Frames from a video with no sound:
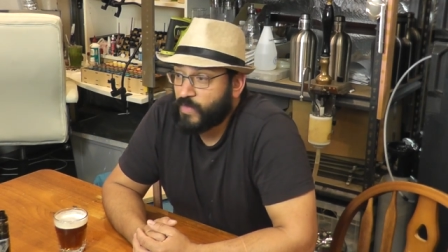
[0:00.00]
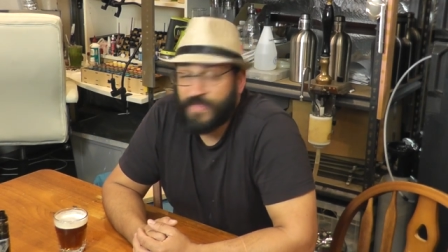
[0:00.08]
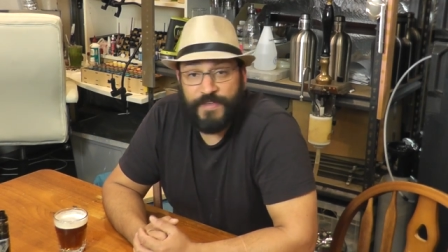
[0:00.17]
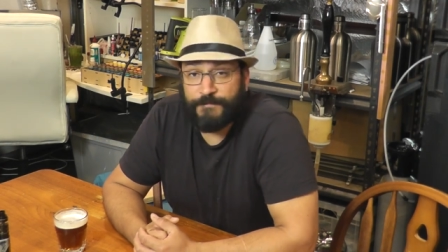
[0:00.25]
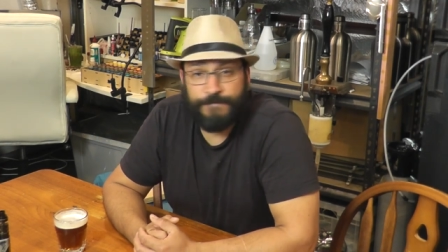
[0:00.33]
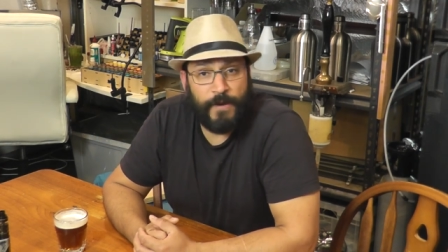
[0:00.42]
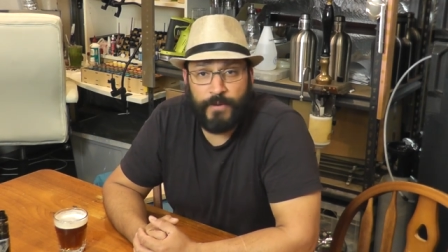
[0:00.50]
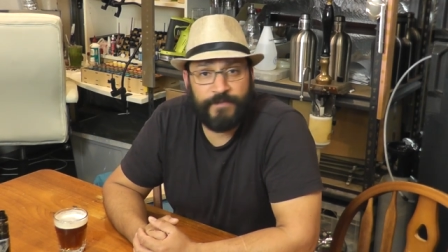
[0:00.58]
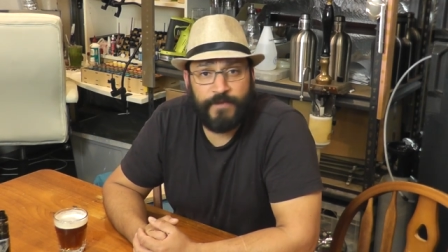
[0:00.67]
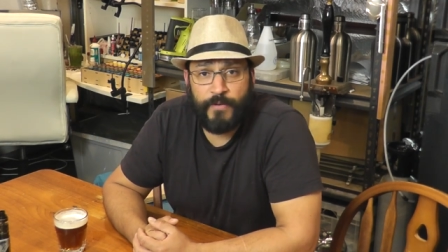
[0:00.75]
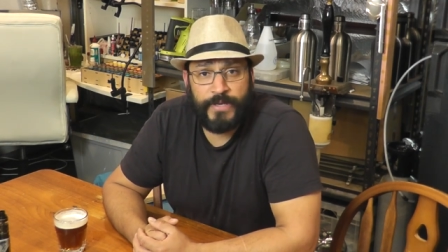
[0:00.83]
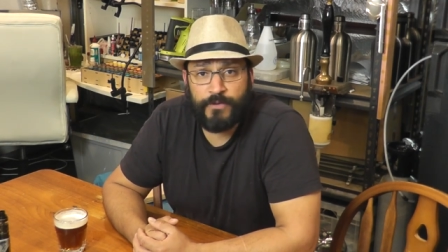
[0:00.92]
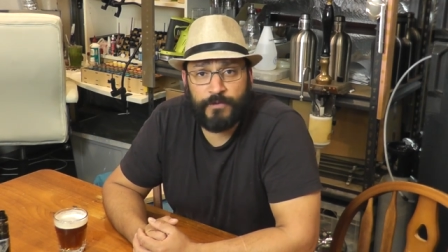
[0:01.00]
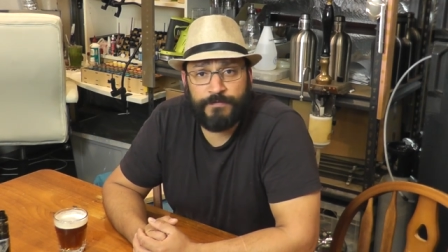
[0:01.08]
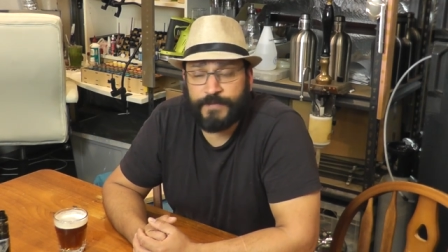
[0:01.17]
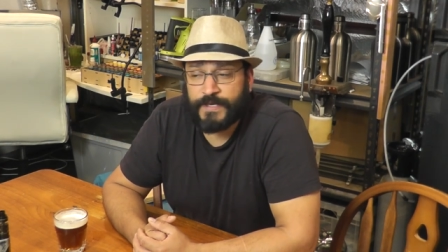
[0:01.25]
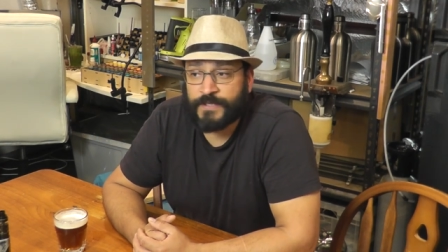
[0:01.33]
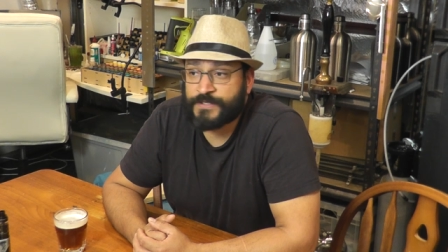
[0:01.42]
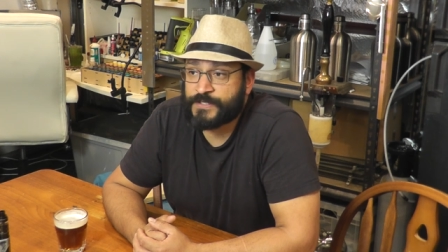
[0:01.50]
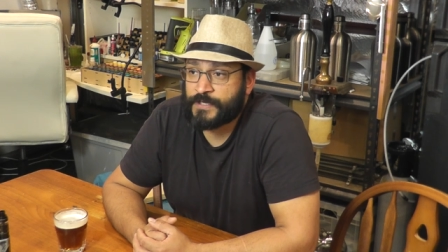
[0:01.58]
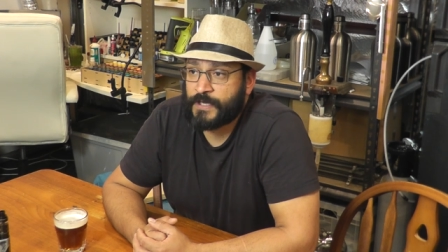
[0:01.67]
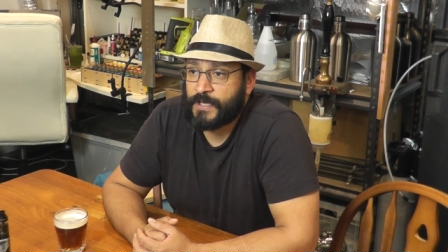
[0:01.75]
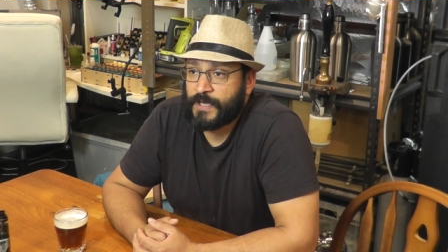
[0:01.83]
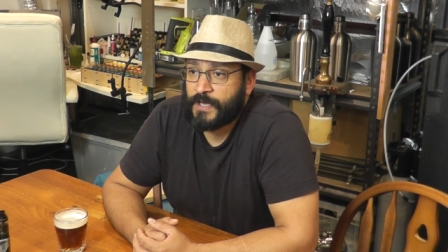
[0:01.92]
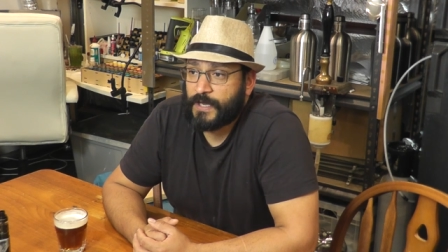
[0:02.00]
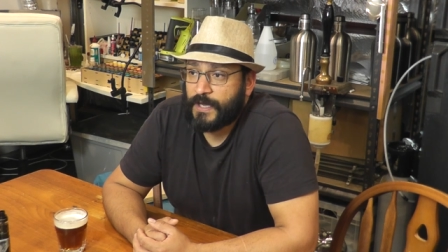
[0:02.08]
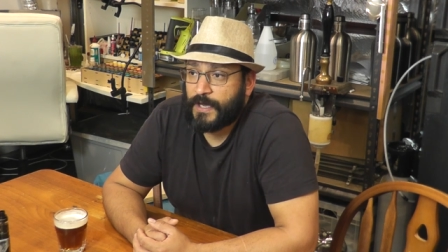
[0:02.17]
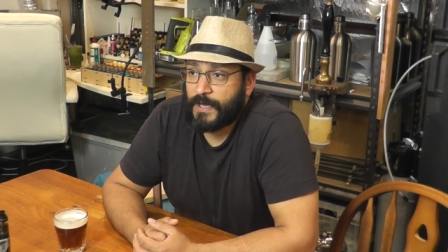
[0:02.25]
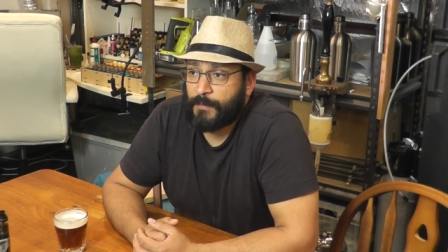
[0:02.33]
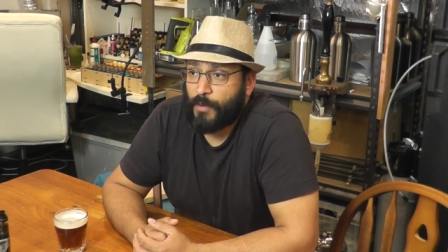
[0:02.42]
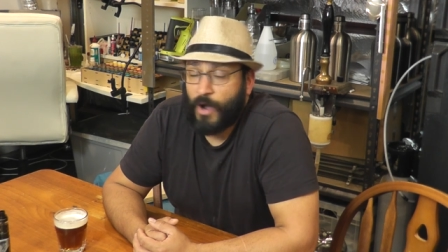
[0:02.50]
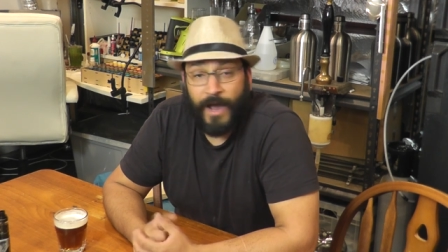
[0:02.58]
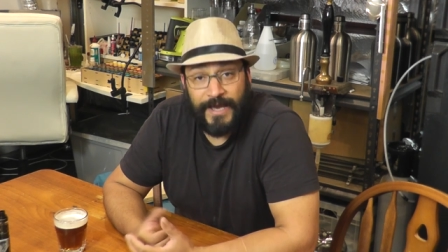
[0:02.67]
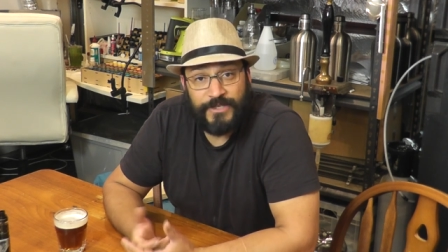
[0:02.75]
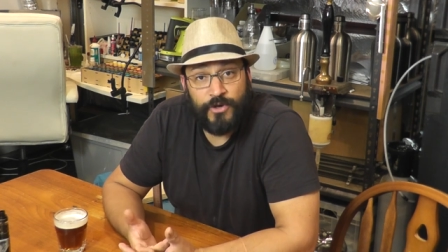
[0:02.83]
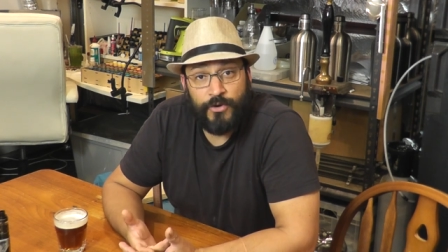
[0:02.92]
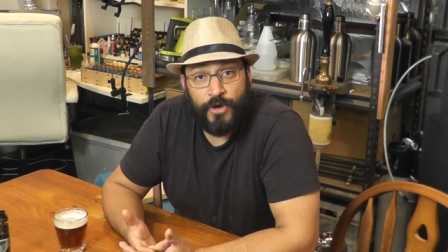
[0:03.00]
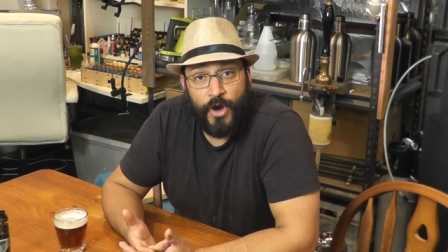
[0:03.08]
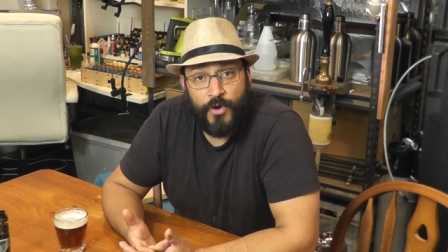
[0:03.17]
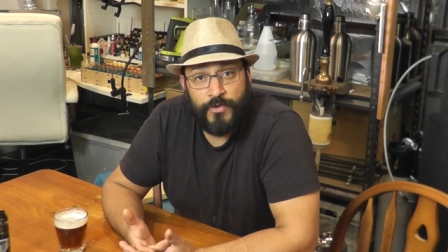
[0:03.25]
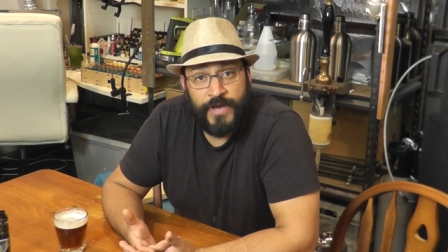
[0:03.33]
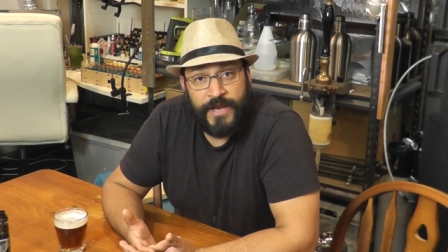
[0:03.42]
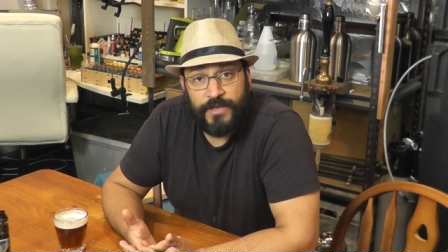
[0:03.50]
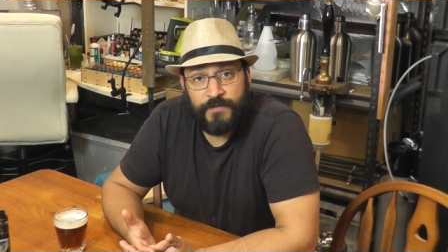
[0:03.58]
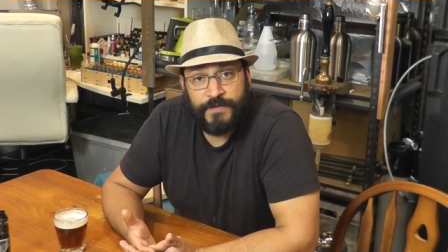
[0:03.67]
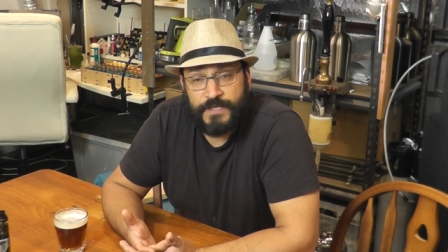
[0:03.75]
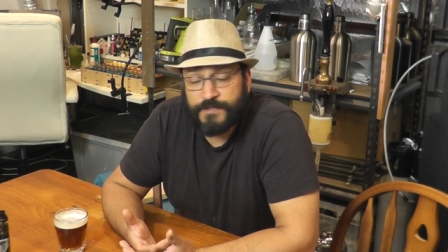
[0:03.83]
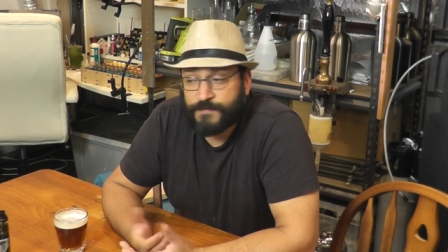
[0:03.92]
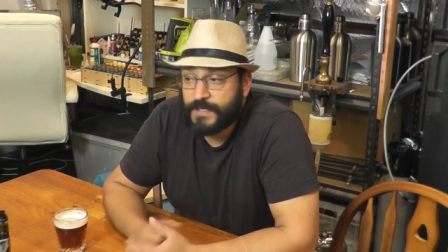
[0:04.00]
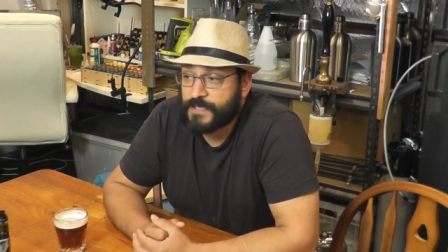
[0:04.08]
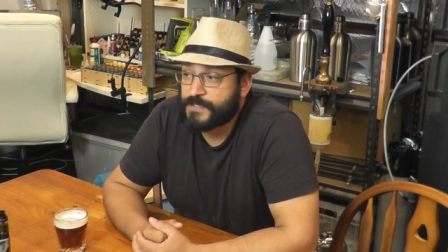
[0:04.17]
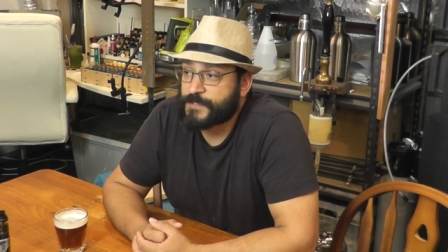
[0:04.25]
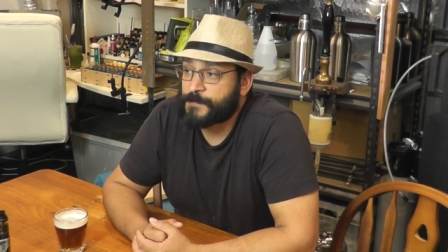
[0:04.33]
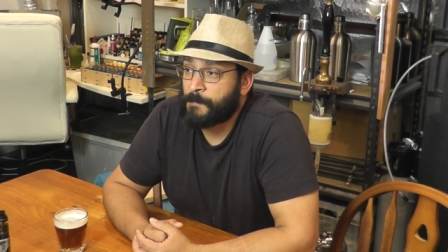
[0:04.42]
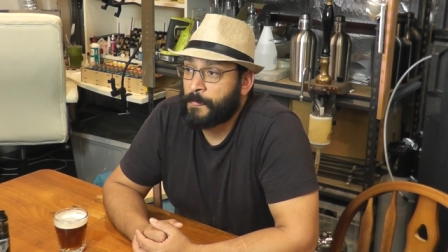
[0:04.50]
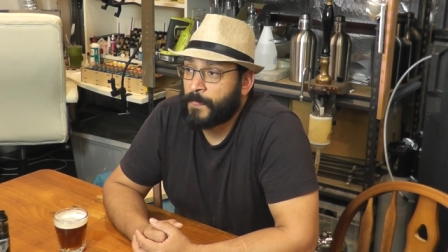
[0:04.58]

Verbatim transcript: They're very, very good figures. Um, I don't own any of his figures.